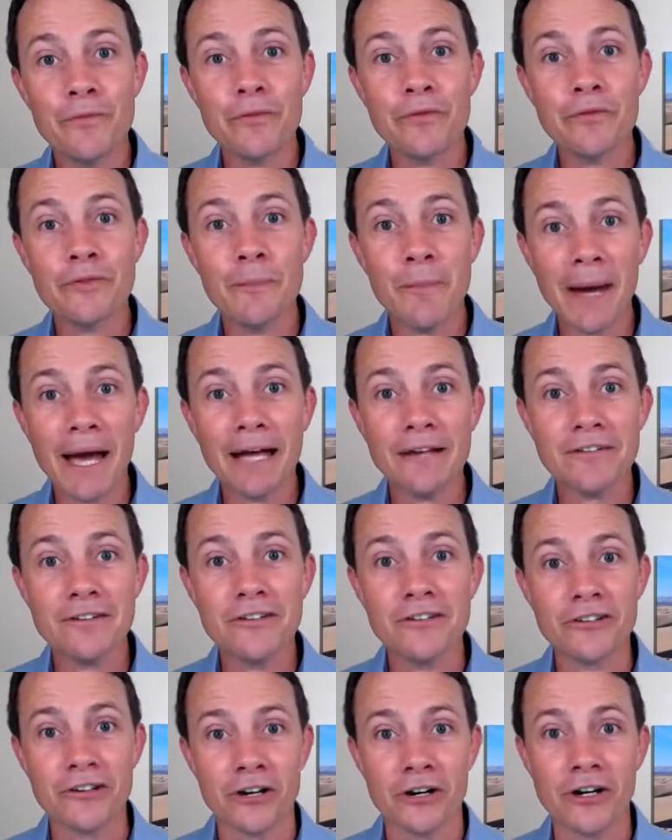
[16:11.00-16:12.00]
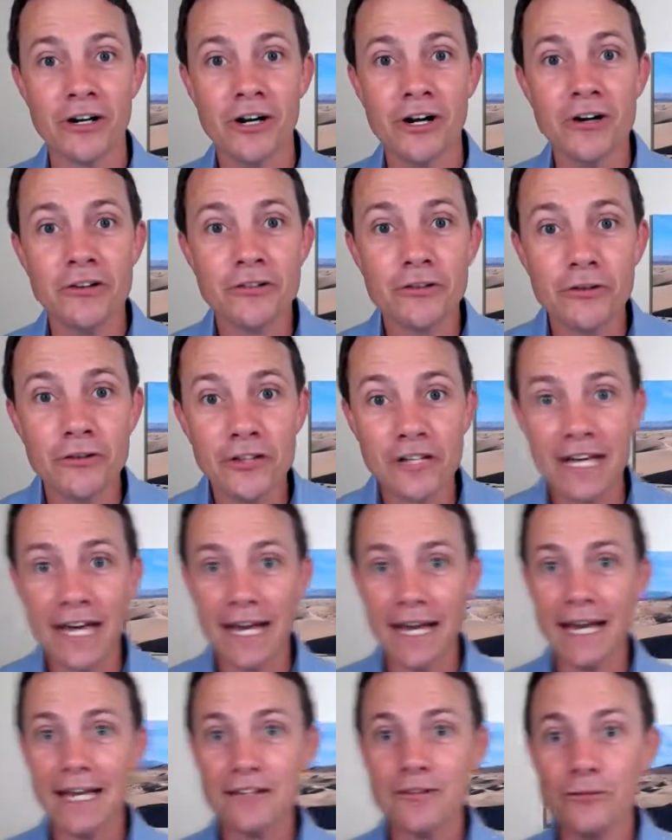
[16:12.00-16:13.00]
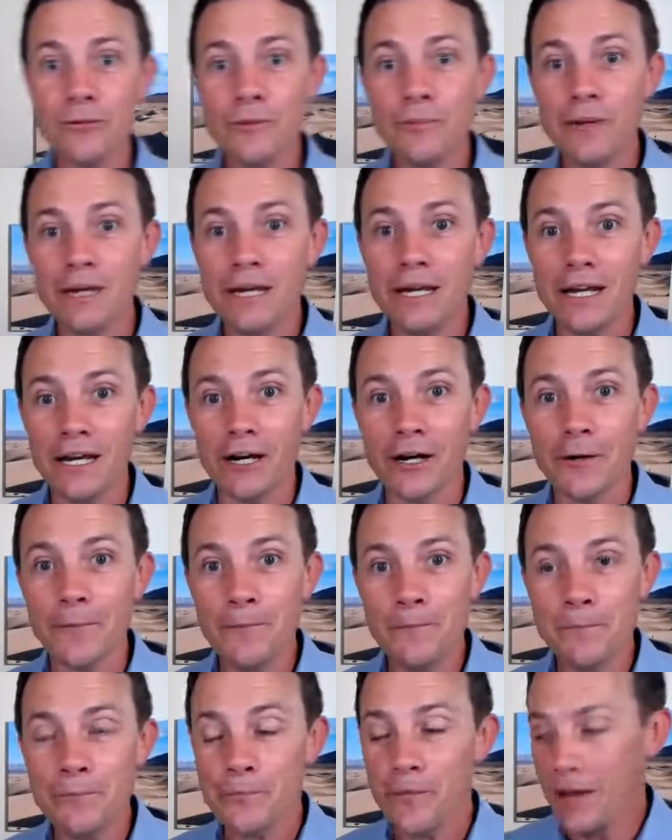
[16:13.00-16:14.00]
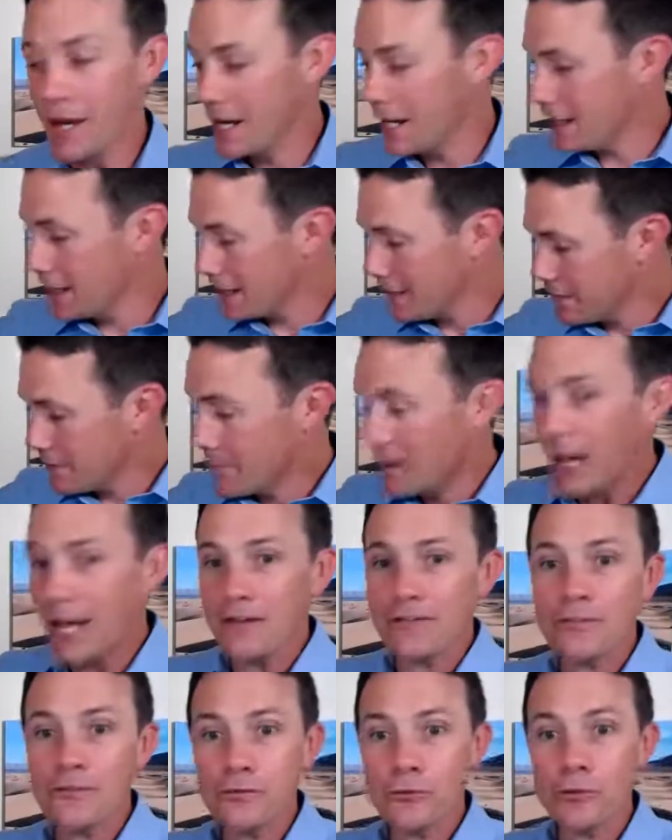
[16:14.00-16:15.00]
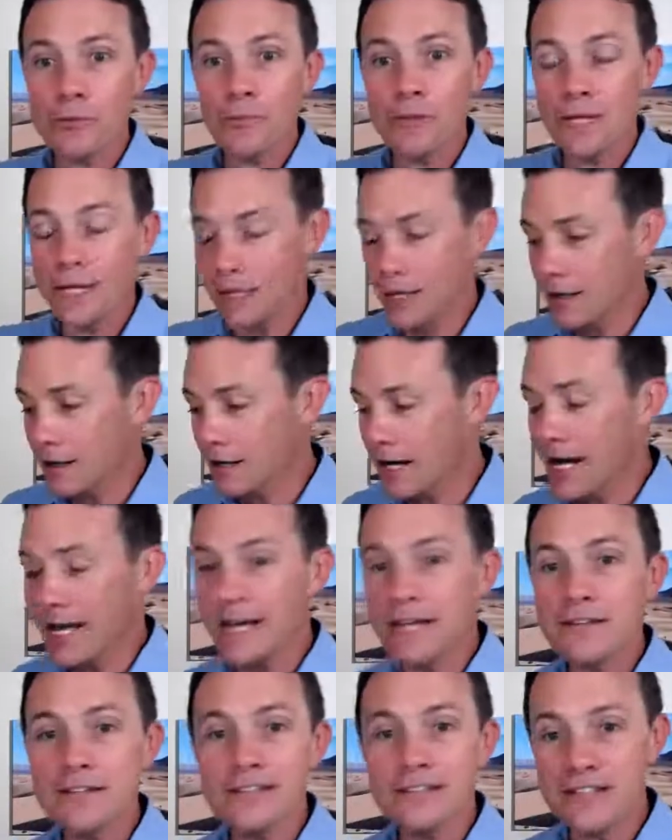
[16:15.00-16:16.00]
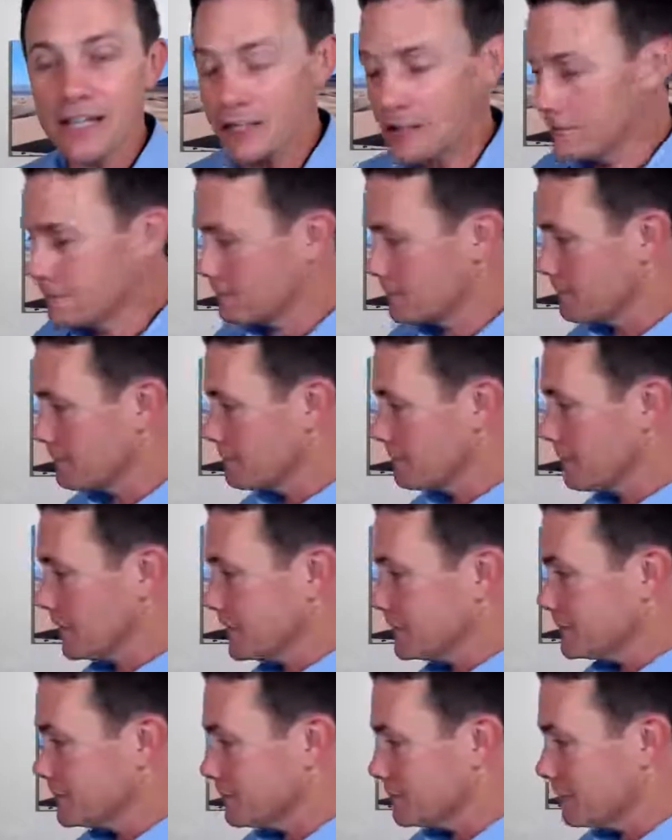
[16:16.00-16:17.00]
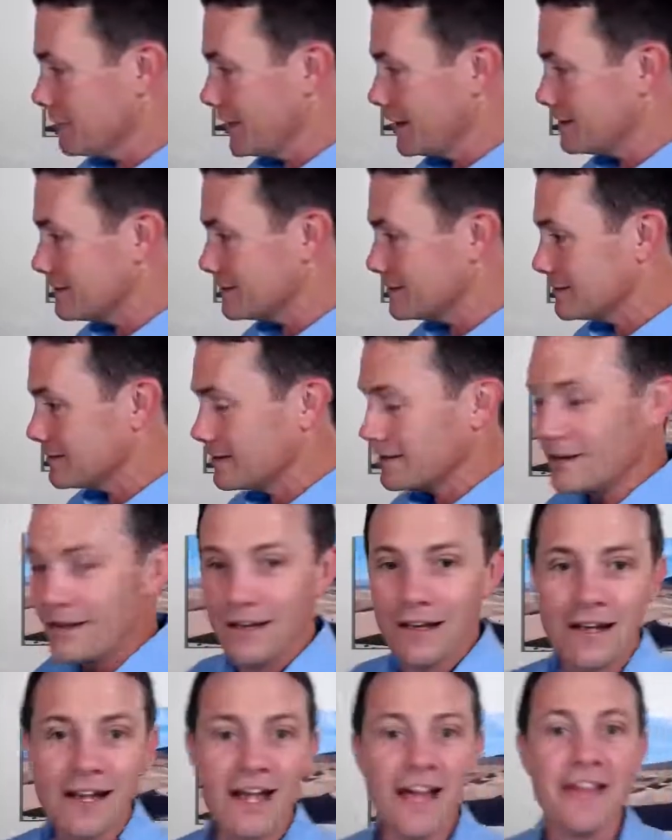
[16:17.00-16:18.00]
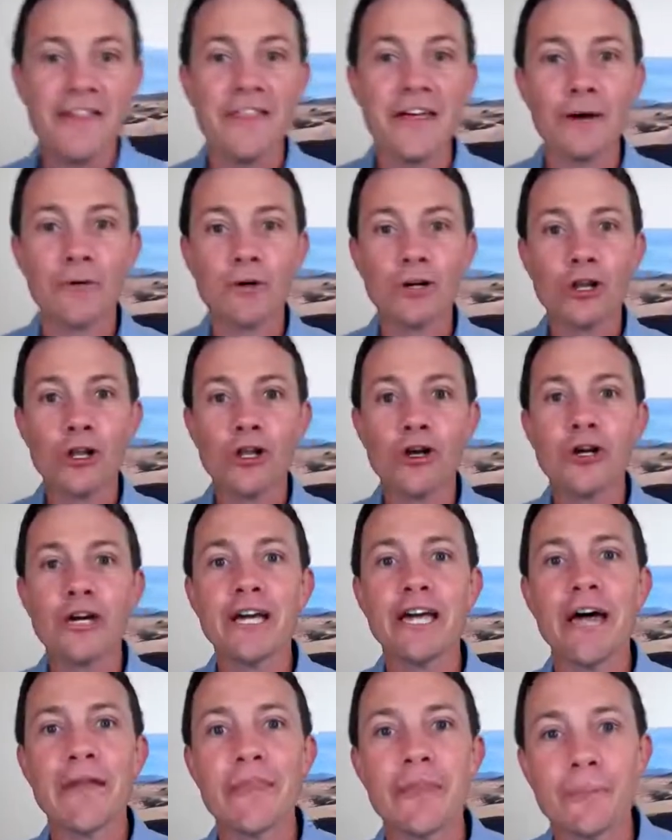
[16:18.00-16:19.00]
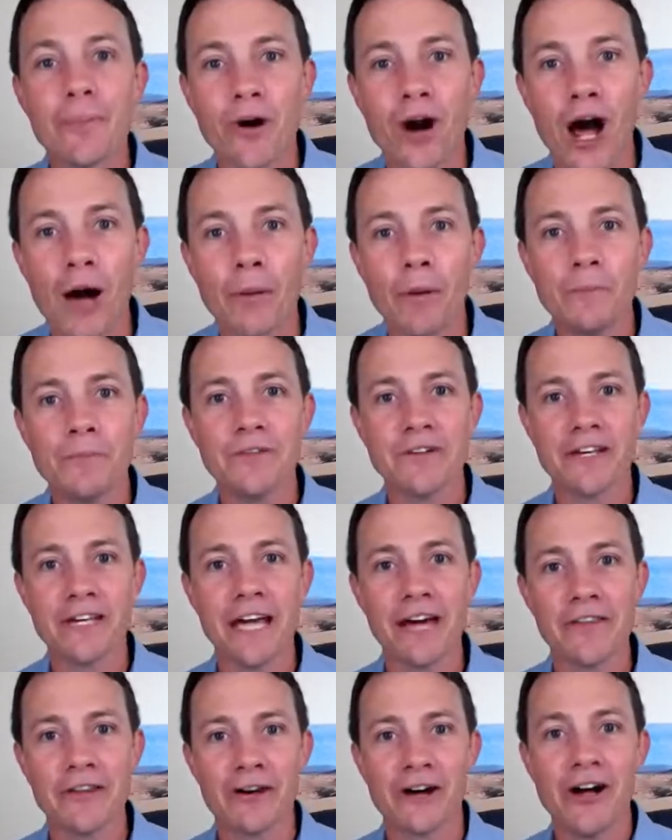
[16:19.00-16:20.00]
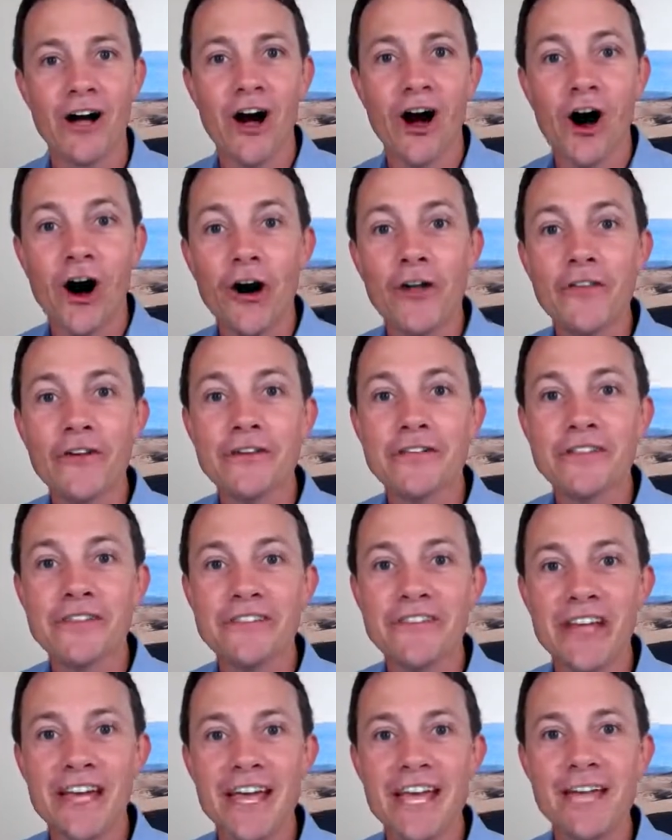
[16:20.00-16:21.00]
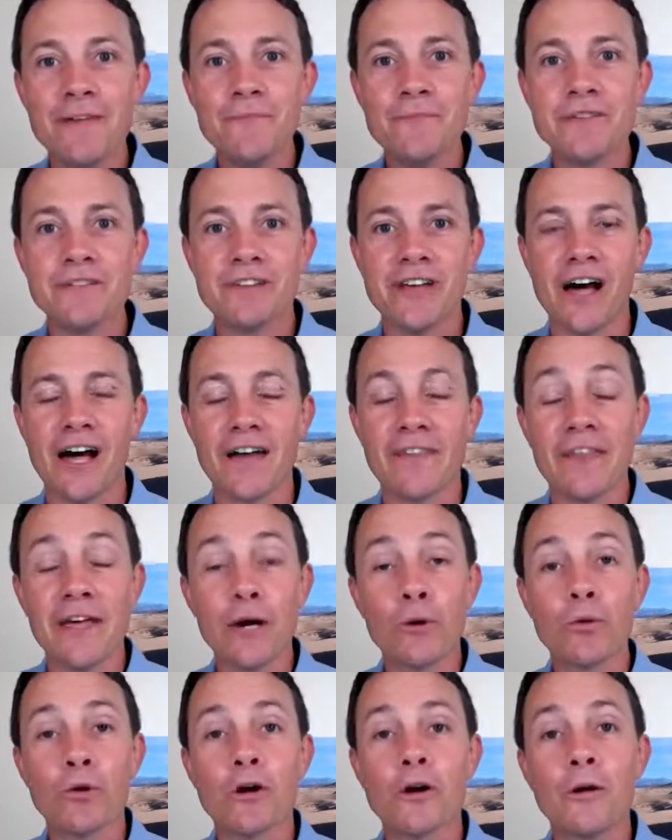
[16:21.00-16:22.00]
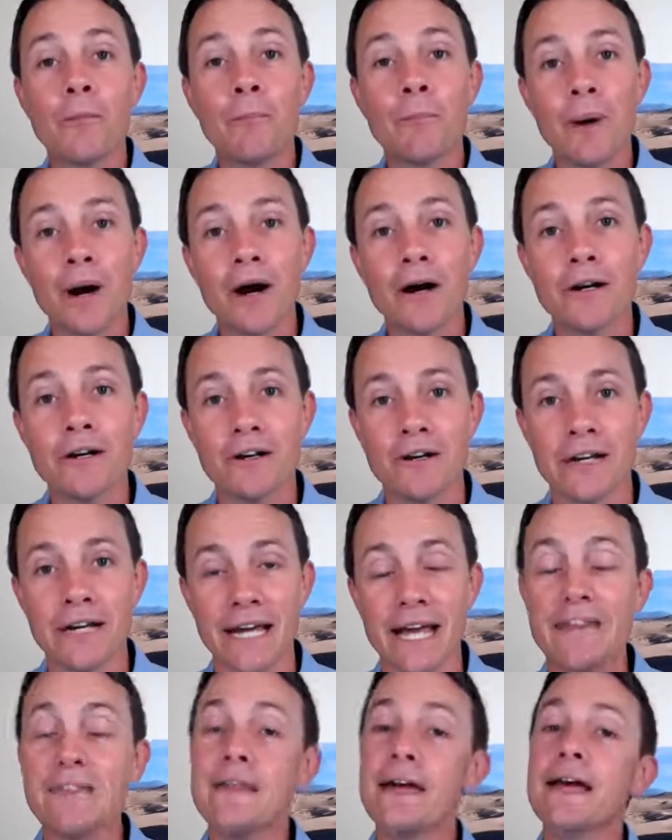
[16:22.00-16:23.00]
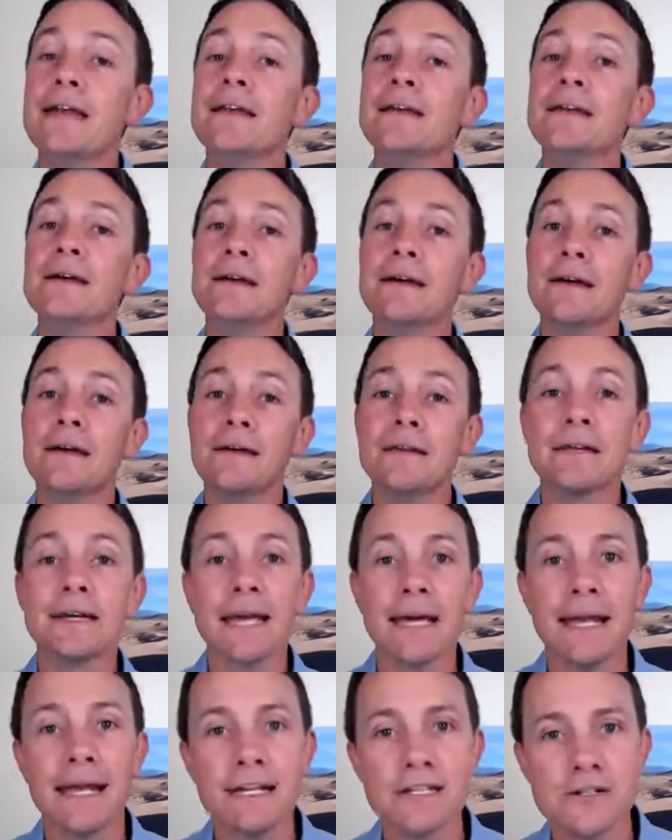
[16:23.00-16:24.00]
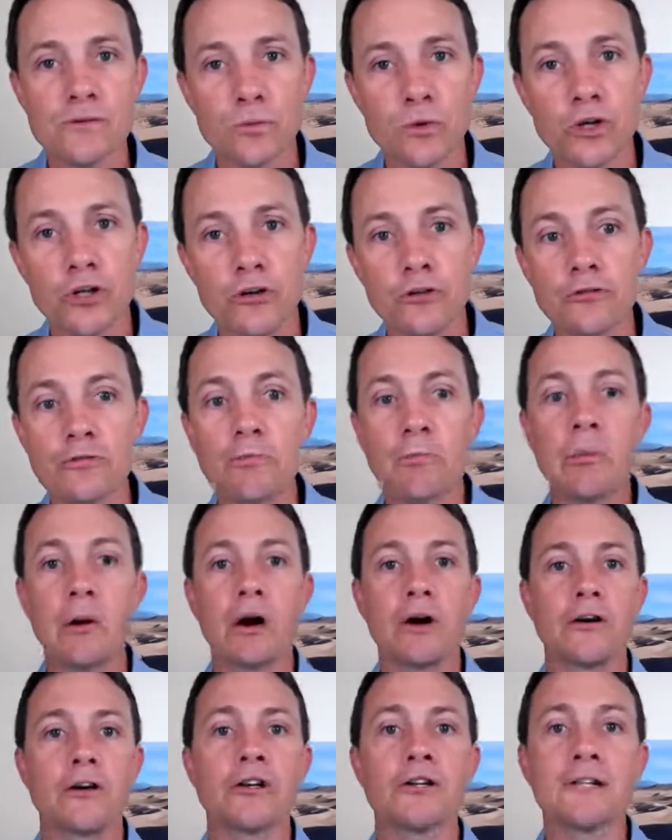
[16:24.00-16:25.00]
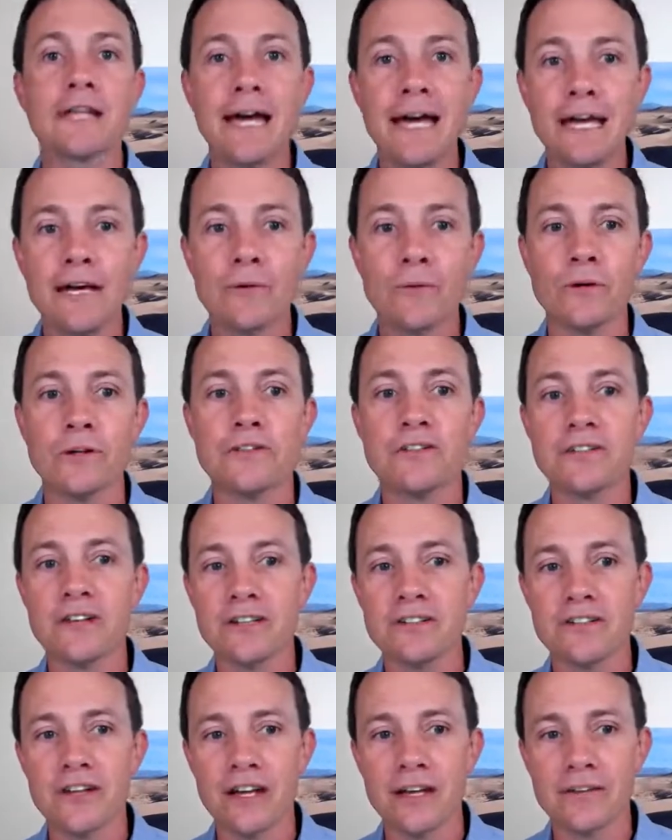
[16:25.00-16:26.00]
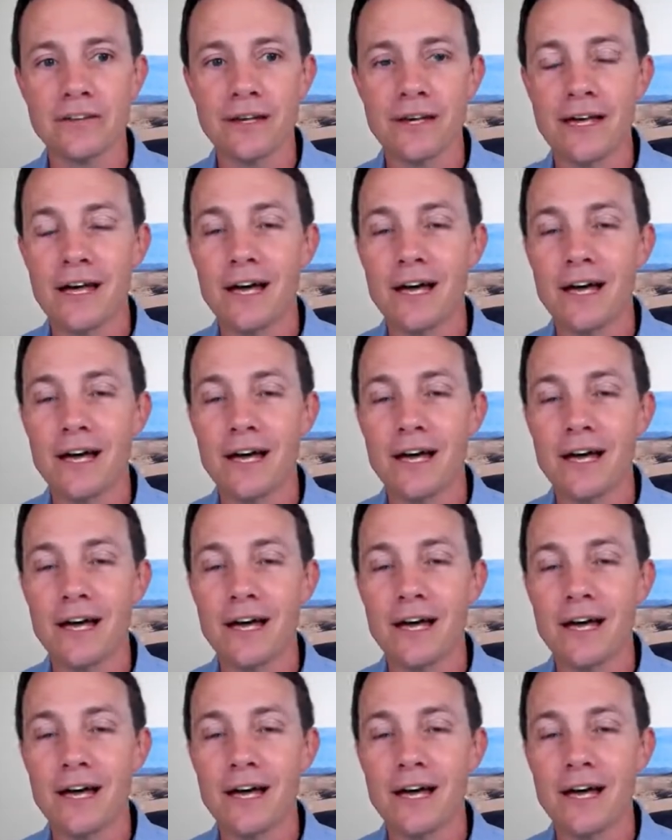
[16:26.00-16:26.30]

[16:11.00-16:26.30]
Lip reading: the passenger. So the gate agent would be here and the passenger would be here. And instead of face to face, they were looking at the problem together on the same side. They were partnering. And then the gate agent would use partner language, such as,